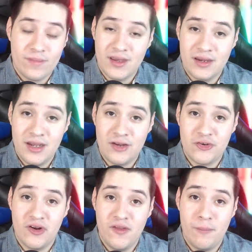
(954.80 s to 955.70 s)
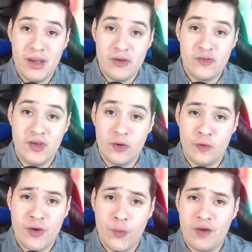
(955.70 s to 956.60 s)
And yeah, turn on the bell so you get
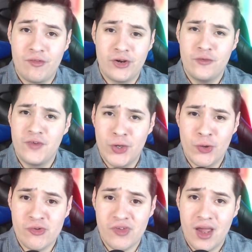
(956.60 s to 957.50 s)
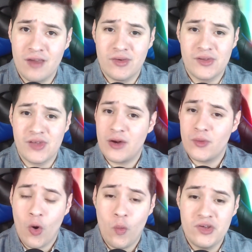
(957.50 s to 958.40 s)
notified whenever a new video goes live, because I don't
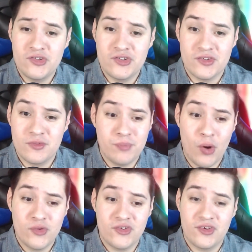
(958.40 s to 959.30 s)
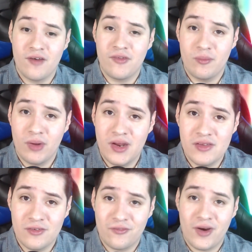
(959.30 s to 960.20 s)
always just post stuff on Mondays
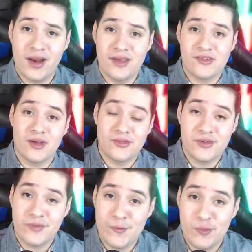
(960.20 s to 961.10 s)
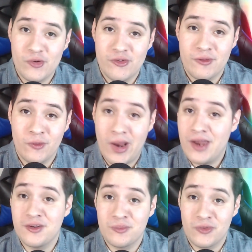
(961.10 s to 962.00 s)
and Fridays. I'll sometimes post something
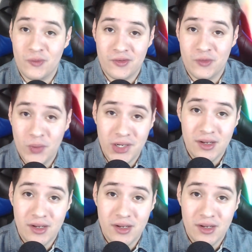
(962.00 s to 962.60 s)
random throughout the week.